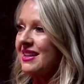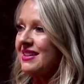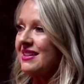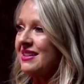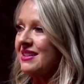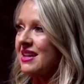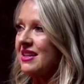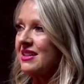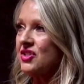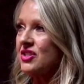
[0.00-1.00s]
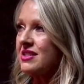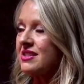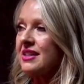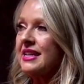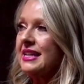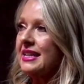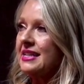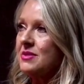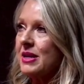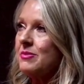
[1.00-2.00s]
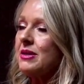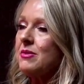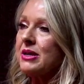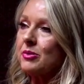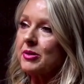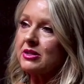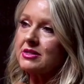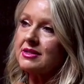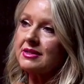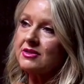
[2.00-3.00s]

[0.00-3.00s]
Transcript: and it's just it's made me a better person.